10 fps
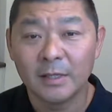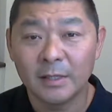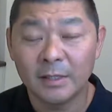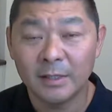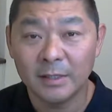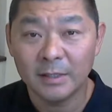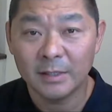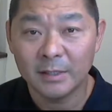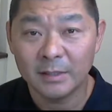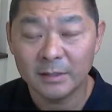
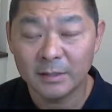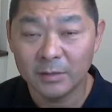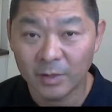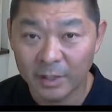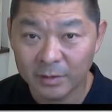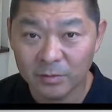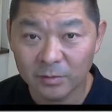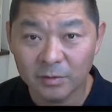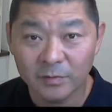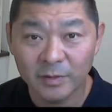and you had your
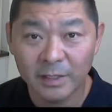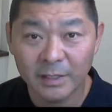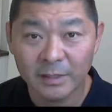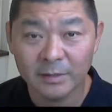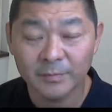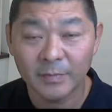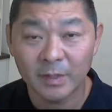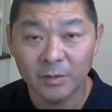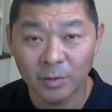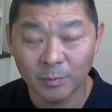cover letter,
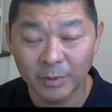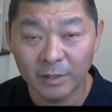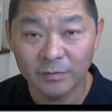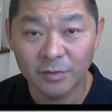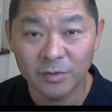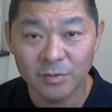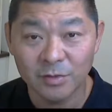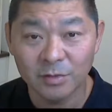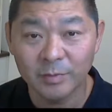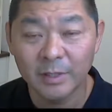you applied for the
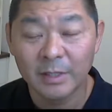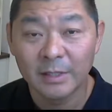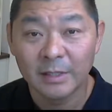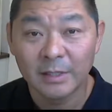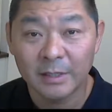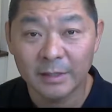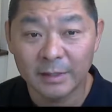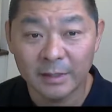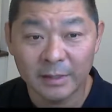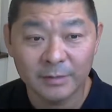job, and
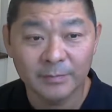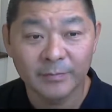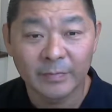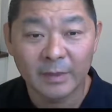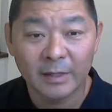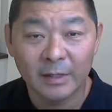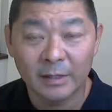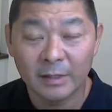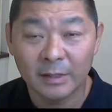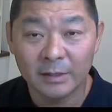then
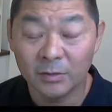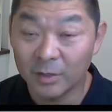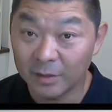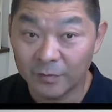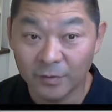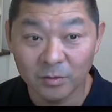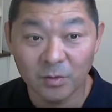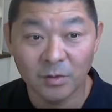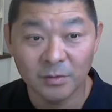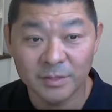you get a phone
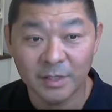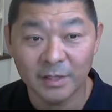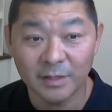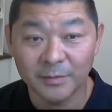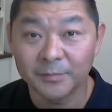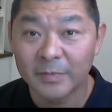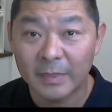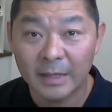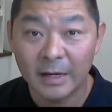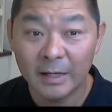call saying,
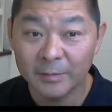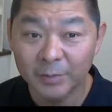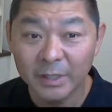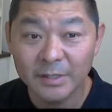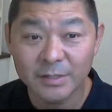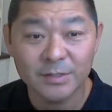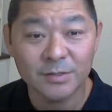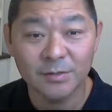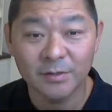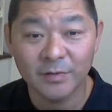I'm pleased
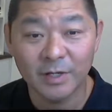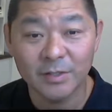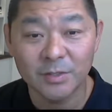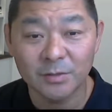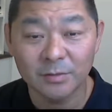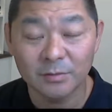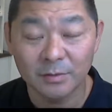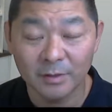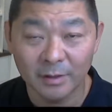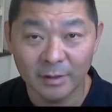to invite you,
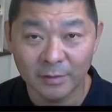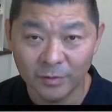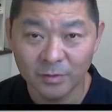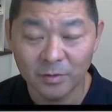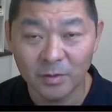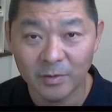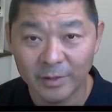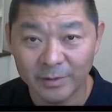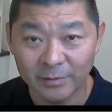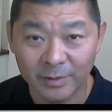a phone call
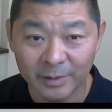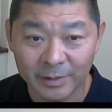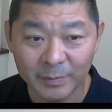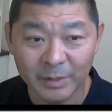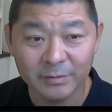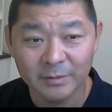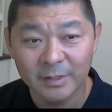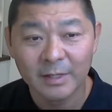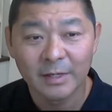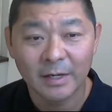or an email,
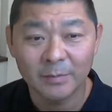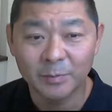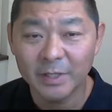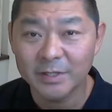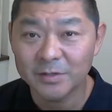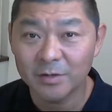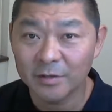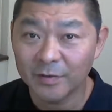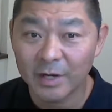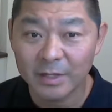I'm pleased to
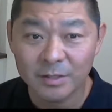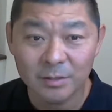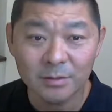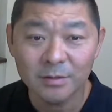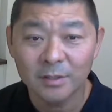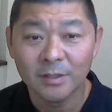invite you